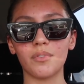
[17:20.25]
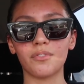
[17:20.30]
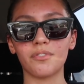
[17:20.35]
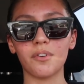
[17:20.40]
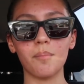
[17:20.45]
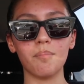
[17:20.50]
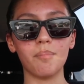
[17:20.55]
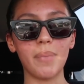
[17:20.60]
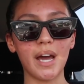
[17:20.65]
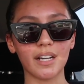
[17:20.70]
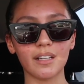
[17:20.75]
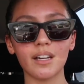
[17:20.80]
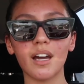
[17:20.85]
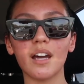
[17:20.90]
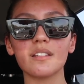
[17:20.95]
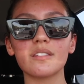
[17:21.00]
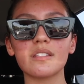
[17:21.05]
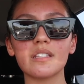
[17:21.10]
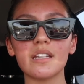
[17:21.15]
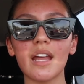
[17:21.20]
from
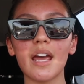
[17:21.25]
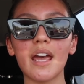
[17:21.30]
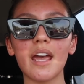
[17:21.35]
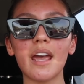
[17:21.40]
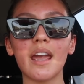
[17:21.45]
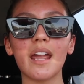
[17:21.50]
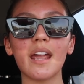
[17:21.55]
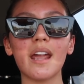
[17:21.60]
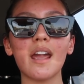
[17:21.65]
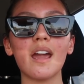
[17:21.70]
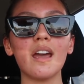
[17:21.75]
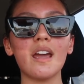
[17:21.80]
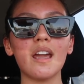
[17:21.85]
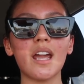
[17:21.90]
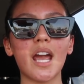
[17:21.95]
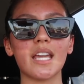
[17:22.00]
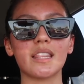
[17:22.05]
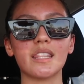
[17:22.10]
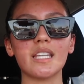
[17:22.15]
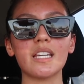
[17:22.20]
Becca today.
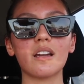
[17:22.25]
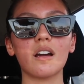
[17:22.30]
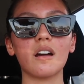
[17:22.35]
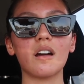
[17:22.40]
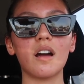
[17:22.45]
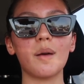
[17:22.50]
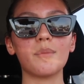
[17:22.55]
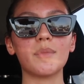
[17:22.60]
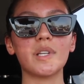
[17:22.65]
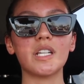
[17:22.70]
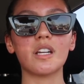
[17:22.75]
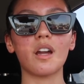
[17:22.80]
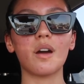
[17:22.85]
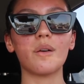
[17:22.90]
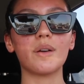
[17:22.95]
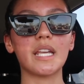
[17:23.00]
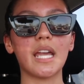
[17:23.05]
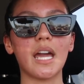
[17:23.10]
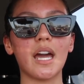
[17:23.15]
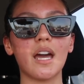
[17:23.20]
I think I'm gonna go
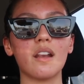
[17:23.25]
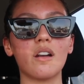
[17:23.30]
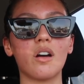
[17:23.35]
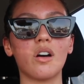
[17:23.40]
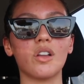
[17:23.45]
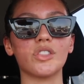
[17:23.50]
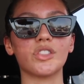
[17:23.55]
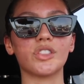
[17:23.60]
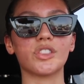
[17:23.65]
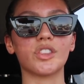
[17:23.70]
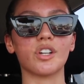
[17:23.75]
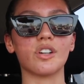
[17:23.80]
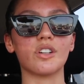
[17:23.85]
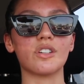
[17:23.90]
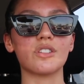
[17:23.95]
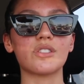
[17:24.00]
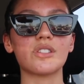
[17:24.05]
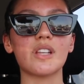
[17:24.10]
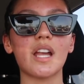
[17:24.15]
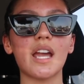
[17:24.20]
again on
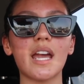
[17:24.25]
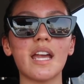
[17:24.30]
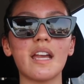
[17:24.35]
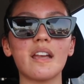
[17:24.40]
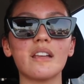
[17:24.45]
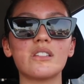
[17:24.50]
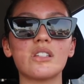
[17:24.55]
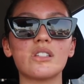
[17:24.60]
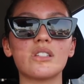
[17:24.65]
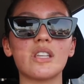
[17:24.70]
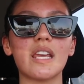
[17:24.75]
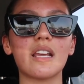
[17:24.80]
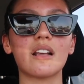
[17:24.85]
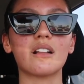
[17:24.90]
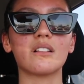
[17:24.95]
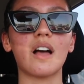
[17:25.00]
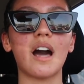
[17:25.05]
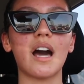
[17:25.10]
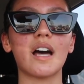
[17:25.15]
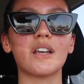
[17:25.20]
Thursday to take
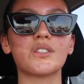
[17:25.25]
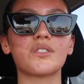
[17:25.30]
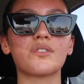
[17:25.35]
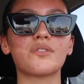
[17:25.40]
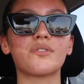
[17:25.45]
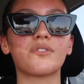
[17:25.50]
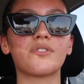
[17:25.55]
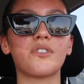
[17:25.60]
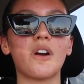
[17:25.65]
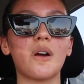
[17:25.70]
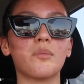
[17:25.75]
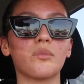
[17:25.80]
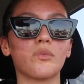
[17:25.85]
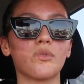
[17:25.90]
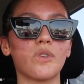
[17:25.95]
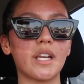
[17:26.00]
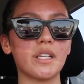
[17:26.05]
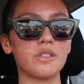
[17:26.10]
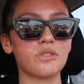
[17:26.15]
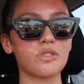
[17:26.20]
class from
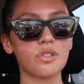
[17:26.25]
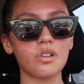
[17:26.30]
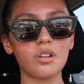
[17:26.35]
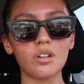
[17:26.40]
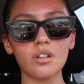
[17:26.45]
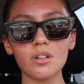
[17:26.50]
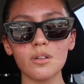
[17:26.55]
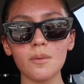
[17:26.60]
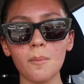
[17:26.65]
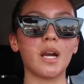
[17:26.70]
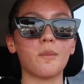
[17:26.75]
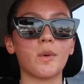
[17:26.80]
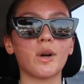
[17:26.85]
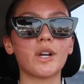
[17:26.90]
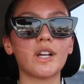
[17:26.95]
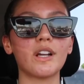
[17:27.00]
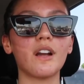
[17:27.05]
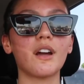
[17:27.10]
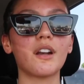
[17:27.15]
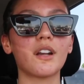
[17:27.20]
Rachel. I'm
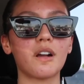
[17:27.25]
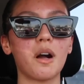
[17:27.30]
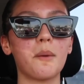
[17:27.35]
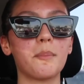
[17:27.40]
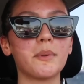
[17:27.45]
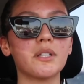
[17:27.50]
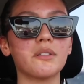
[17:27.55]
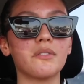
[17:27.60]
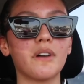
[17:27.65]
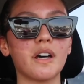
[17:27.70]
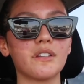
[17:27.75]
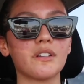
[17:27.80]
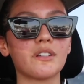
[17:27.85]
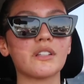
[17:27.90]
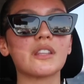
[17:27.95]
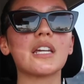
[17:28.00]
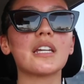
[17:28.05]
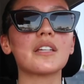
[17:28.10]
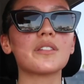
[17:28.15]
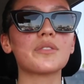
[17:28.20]
working on a couple of other
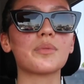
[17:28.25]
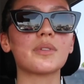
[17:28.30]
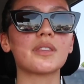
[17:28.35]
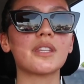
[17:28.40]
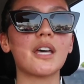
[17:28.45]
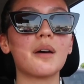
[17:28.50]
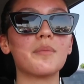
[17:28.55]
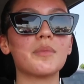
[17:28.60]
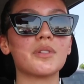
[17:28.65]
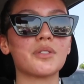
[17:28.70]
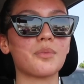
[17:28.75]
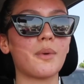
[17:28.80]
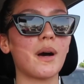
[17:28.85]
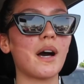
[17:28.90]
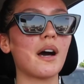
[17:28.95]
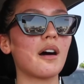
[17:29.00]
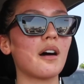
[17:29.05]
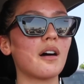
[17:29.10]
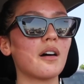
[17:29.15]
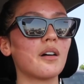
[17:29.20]
things with them as
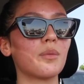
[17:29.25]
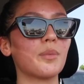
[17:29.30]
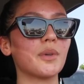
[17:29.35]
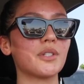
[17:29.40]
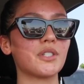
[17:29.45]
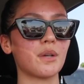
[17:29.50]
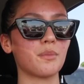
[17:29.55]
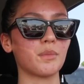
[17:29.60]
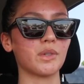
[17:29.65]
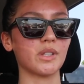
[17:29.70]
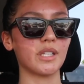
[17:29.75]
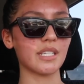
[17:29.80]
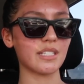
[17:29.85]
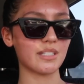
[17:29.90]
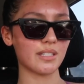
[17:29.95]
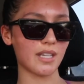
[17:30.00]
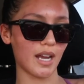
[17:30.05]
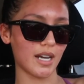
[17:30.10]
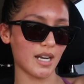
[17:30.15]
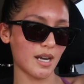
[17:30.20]
well, which I'm really
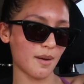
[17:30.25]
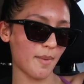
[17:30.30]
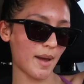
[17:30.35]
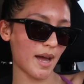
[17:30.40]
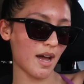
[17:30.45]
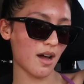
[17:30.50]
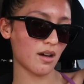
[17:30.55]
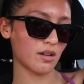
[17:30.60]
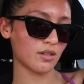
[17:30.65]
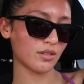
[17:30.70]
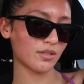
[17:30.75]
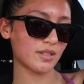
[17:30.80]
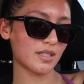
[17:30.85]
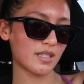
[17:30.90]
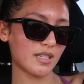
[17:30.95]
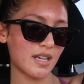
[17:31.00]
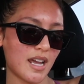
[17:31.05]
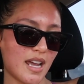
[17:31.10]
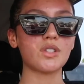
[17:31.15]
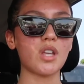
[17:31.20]
excited about.
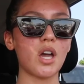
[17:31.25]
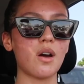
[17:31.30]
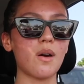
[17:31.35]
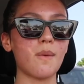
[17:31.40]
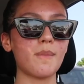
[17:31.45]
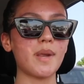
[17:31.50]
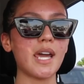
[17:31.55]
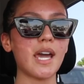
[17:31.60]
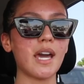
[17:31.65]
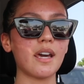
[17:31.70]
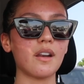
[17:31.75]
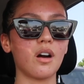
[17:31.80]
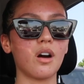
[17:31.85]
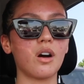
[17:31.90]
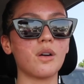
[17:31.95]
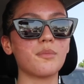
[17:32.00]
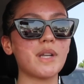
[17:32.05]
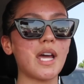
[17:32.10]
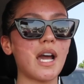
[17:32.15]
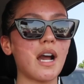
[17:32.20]
So I'm gonna head
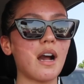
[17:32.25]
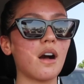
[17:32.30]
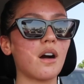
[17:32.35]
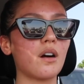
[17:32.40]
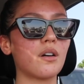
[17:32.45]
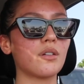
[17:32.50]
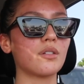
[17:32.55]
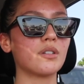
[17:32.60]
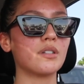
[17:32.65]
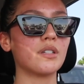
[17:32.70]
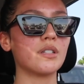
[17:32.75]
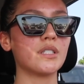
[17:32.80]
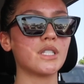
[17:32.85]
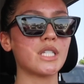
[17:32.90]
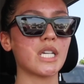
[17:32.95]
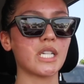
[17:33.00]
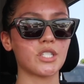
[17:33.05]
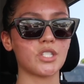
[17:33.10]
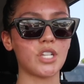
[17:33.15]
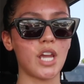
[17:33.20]
home now,
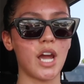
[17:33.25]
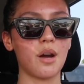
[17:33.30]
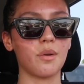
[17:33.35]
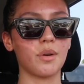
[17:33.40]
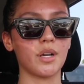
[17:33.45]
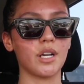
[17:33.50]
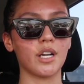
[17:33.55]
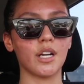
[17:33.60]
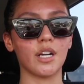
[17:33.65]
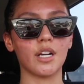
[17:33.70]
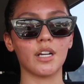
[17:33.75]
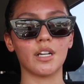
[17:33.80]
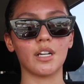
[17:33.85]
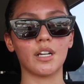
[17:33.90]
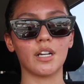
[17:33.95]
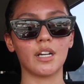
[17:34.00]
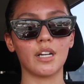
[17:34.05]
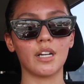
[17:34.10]
take a shower,